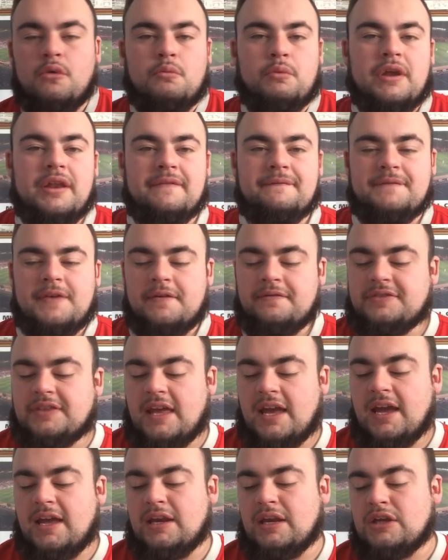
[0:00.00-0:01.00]
Winning
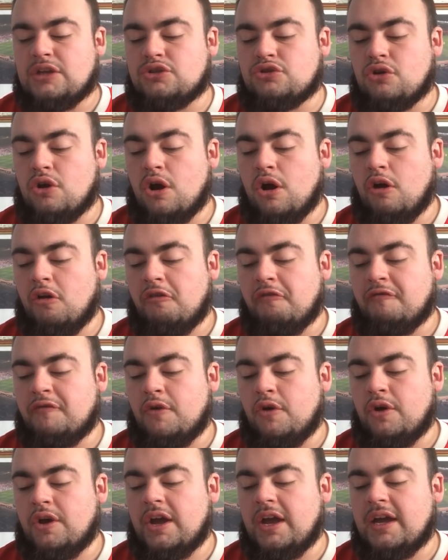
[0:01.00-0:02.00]
15, drawing
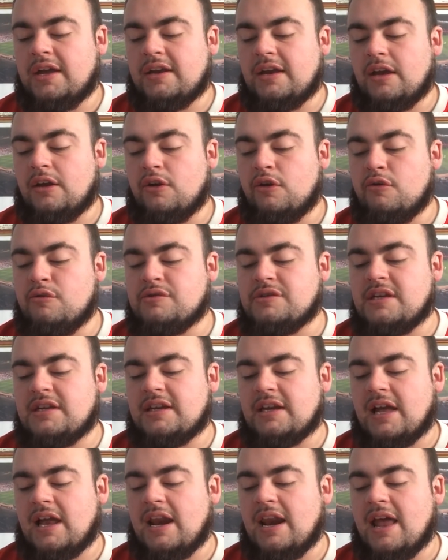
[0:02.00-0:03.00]
13, and
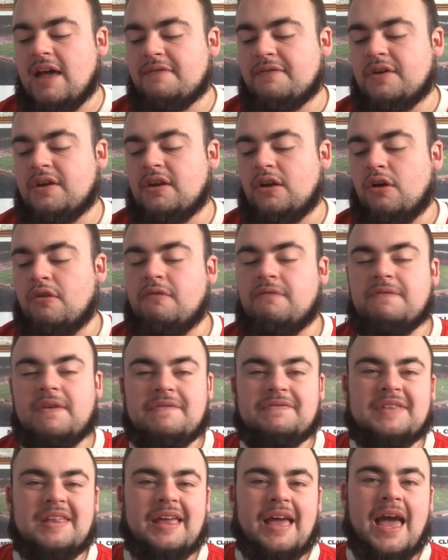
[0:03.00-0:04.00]
losing 11 on
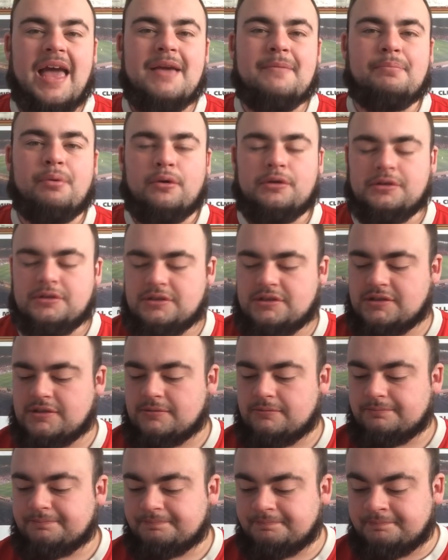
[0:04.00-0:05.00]
58 points.
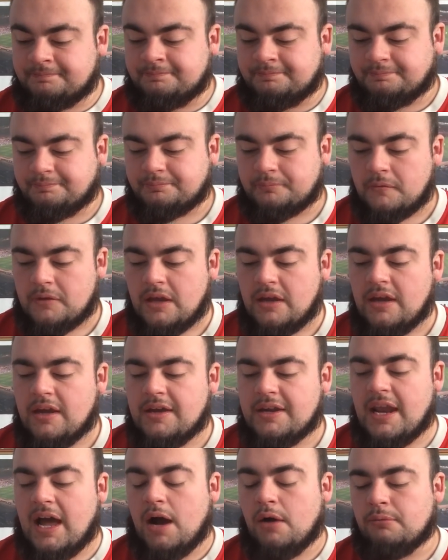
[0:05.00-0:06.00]

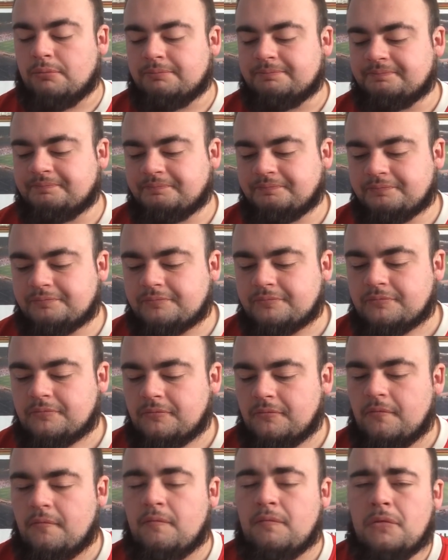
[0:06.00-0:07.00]
Now,
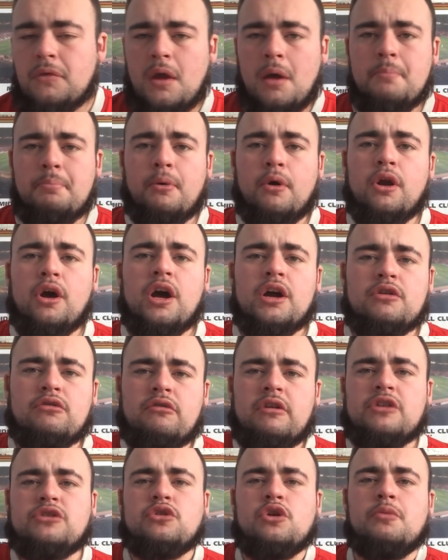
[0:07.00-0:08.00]
Borough are
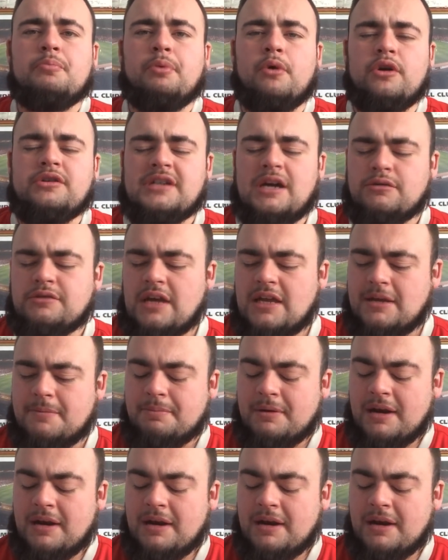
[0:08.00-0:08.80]
currently 2 points outside the